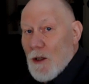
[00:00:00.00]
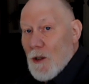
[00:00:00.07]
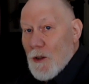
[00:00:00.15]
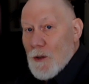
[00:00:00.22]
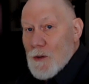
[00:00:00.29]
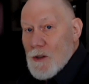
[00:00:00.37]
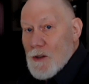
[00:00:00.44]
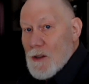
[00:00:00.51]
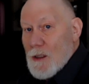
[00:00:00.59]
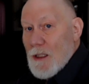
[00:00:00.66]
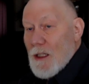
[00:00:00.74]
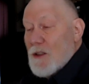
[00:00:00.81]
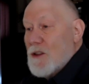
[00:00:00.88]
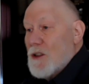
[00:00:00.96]
close
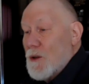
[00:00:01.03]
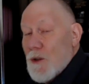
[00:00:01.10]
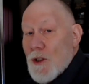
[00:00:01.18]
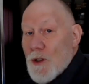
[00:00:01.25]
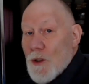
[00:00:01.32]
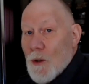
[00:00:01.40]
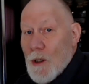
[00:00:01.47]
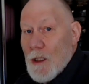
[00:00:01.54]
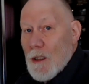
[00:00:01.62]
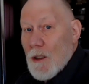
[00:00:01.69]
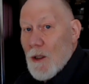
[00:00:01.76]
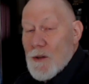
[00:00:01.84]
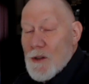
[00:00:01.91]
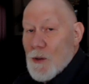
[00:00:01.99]
to shore,
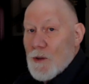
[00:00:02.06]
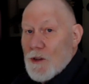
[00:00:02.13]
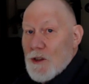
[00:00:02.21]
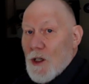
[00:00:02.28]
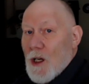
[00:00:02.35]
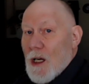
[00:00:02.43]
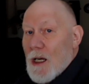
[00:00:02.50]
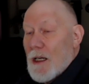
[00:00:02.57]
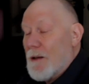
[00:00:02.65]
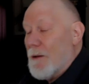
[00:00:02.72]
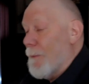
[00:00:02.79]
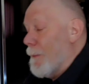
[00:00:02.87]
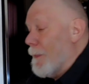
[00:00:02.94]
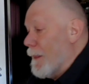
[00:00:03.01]
close to a dock,
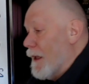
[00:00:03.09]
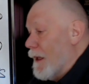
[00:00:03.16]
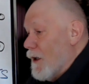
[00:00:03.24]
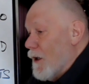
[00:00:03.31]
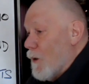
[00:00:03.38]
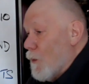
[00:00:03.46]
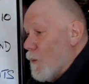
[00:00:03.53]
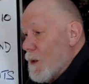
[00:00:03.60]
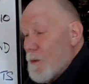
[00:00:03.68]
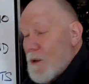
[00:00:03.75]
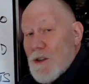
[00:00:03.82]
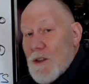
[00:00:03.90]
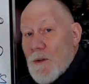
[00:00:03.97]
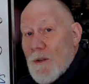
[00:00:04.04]
we
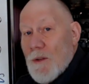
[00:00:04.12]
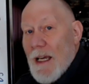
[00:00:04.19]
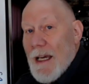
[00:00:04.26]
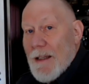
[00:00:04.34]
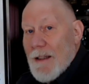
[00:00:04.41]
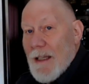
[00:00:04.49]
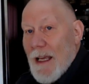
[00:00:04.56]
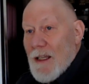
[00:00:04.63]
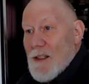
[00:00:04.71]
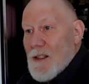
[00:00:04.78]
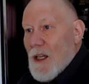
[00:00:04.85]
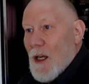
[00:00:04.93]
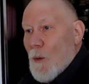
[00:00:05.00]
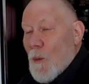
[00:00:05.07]
would do that
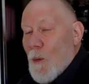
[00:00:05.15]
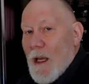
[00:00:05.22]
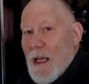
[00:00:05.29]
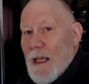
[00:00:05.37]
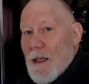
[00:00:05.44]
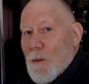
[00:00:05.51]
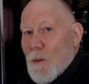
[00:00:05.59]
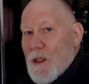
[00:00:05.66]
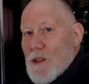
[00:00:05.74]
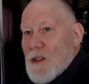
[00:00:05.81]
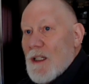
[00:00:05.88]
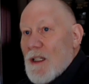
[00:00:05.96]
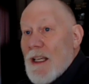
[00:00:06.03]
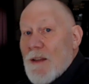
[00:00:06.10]
as a way in
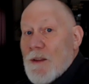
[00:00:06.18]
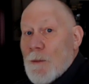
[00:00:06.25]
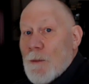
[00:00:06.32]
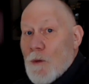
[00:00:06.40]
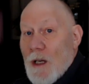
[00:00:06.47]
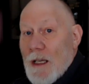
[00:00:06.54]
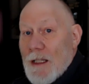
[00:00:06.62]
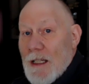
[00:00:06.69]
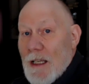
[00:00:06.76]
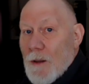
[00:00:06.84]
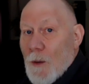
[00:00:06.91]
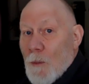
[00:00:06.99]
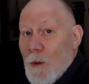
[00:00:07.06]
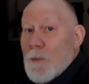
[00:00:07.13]
which to get them ready.
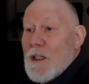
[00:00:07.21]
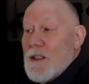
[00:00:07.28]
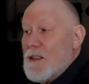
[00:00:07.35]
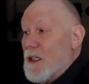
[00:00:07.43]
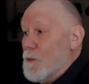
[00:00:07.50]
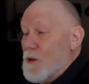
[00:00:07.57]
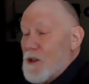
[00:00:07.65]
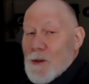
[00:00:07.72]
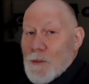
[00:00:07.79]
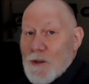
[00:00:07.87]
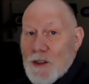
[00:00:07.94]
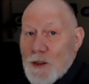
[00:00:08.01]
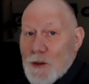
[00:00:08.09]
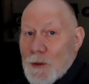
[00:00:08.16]
What we did was
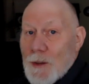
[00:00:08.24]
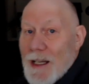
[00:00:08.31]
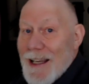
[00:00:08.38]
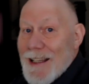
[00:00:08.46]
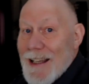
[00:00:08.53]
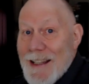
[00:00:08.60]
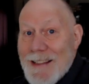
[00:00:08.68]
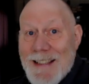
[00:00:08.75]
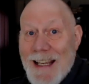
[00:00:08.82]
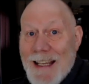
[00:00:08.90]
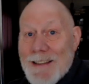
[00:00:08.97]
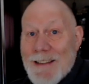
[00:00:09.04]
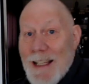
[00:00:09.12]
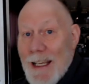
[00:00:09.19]
would do a,
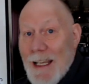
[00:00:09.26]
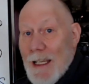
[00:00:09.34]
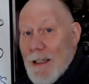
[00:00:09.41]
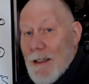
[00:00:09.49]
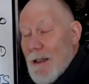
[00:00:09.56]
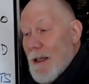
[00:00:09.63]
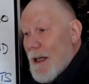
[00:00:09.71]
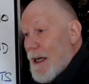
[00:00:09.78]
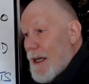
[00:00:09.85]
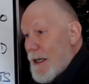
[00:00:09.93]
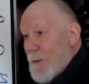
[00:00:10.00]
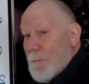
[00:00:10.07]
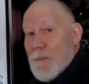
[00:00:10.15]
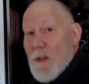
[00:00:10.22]
10 day
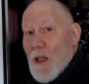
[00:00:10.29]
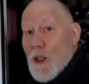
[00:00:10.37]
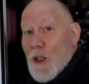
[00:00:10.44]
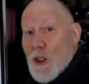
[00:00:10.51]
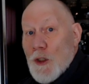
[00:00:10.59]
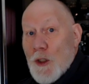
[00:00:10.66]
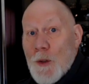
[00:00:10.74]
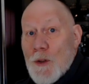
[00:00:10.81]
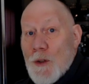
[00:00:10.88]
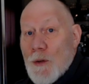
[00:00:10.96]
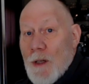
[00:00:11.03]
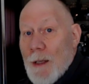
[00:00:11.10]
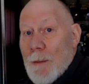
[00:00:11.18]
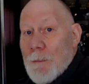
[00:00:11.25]
um, canoe
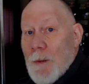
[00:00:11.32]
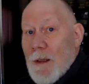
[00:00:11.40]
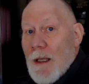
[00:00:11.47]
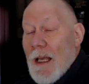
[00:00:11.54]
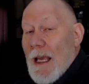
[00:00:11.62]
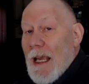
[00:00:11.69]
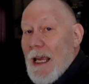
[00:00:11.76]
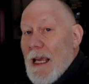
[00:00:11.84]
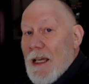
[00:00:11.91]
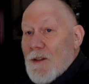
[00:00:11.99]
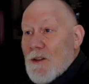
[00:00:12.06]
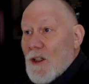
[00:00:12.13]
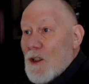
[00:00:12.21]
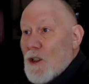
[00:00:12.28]
trip
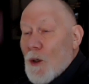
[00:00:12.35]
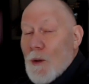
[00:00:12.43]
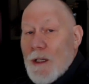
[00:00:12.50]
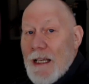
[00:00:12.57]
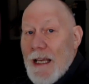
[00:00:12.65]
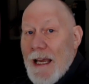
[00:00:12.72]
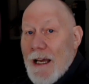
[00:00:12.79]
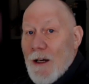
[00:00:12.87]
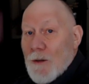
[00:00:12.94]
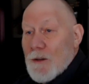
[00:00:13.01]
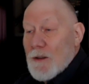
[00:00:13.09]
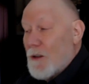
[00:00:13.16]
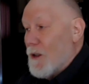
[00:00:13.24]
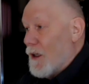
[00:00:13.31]
and going
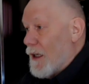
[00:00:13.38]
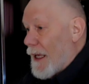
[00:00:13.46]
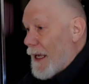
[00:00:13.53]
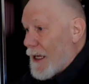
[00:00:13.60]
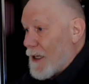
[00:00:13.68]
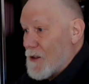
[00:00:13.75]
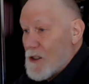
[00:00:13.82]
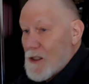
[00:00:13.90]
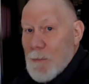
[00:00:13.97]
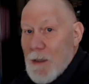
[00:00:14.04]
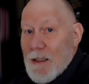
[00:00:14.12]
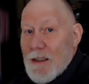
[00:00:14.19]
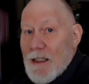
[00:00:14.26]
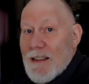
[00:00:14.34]
out and
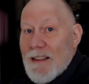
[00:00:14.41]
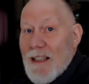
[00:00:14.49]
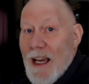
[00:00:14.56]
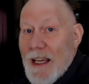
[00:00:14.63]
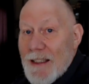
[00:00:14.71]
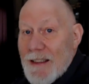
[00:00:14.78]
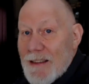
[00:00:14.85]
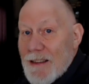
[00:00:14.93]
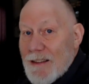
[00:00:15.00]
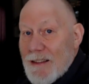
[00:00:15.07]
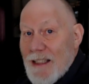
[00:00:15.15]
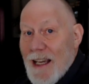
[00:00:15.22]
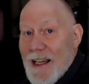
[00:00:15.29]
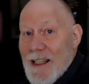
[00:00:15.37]
spending nine
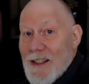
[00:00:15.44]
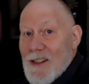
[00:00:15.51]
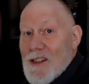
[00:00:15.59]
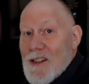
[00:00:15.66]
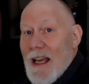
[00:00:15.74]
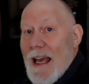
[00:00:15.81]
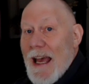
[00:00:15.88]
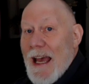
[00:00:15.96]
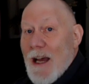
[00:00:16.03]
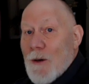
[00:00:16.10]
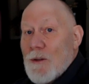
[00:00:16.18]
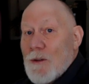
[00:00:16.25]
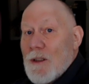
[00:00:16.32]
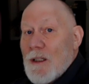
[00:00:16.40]
nights
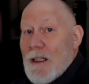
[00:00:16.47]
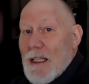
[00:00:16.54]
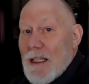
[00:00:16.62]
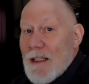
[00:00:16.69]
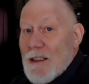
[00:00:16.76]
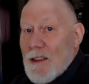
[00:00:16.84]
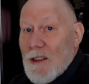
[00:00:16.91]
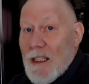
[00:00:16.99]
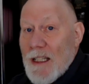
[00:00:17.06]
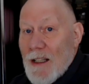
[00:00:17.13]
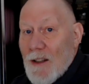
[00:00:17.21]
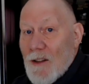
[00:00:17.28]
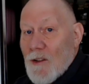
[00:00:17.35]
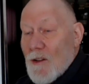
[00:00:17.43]
out in the
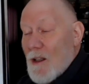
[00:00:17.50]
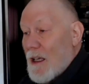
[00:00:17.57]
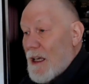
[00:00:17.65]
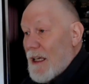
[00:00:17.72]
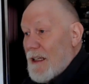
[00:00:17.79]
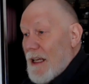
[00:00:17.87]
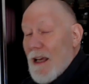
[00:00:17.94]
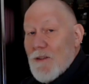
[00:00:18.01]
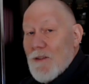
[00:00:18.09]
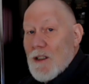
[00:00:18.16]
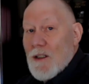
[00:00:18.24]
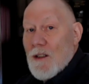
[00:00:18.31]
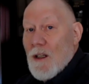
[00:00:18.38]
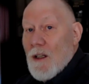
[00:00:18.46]
lakes and
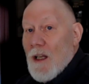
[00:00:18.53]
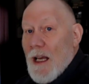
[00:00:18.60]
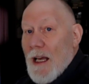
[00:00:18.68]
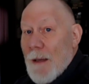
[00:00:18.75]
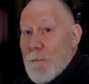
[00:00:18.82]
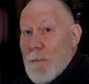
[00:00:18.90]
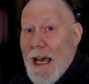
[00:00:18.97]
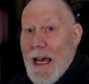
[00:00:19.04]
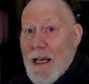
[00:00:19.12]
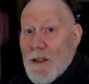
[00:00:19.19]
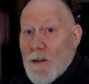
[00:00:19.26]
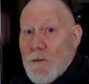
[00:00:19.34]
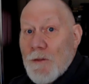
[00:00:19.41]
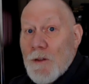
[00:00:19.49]
having uh,
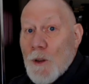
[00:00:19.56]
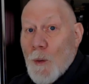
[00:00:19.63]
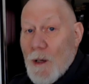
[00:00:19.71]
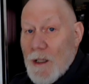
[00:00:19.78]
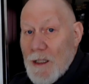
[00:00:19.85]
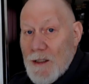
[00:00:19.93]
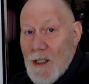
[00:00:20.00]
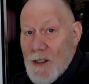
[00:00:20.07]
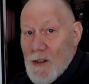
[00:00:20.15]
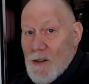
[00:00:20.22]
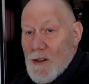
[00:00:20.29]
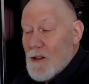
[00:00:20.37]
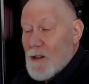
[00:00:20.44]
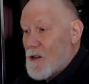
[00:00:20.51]
paddle for quite a
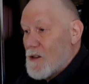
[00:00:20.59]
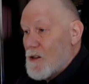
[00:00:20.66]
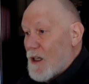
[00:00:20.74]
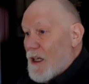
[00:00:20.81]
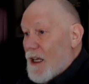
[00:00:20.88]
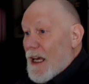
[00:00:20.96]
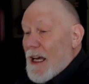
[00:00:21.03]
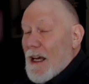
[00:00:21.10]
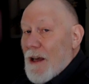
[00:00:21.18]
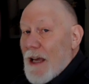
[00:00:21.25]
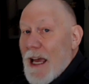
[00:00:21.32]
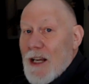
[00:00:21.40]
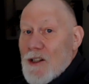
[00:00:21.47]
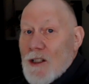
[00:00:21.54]
distance
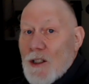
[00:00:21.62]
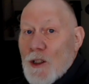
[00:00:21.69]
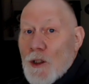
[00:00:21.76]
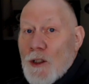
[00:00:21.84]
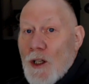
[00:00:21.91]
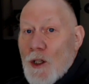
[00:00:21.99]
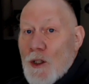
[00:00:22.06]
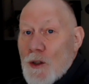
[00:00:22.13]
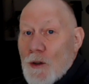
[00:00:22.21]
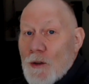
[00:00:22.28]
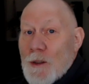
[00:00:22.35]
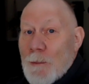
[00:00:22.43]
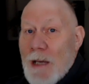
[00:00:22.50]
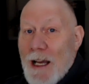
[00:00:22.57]
uh, actually
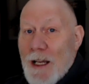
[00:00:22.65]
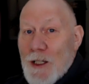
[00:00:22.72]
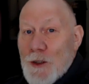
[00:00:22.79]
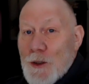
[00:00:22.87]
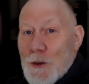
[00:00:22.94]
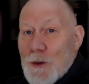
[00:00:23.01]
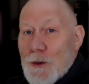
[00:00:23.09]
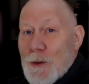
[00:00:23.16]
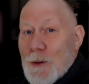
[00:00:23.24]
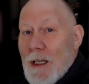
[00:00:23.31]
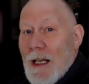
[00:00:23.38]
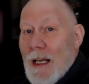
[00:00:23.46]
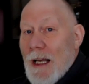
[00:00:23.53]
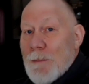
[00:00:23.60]
showed them how to do
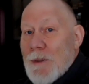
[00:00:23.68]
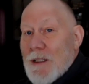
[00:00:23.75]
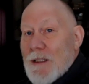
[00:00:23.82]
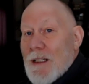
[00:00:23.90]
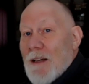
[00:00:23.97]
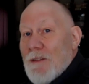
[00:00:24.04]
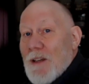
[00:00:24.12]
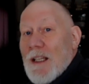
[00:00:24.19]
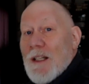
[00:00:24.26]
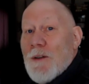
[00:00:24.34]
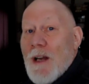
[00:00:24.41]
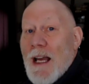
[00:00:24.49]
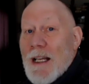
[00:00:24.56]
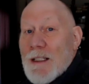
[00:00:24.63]
a bit of
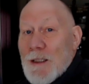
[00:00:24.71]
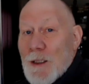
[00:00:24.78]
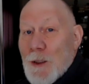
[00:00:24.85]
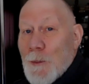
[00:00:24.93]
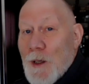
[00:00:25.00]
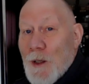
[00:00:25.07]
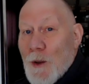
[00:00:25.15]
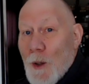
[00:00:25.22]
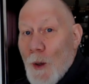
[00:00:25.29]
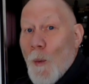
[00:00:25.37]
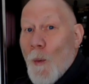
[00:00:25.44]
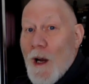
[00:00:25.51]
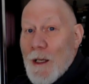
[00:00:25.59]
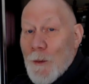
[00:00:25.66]
interacting with
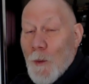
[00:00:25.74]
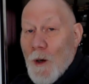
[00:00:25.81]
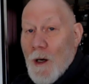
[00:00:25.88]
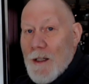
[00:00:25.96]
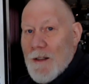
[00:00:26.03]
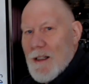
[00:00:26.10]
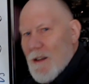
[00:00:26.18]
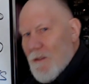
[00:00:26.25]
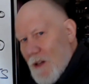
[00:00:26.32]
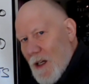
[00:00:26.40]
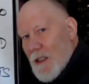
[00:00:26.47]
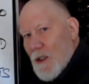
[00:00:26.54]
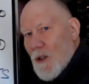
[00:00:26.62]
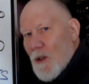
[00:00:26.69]
white water at a
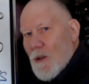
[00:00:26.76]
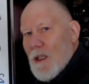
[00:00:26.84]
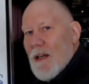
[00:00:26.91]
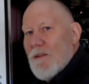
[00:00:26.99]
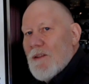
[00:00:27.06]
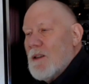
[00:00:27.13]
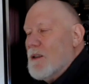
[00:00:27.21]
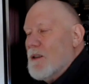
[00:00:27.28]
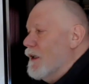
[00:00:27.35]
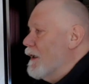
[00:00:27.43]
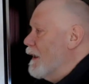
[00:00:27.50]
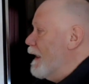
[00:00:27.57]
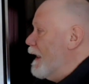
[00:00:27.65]
very low level.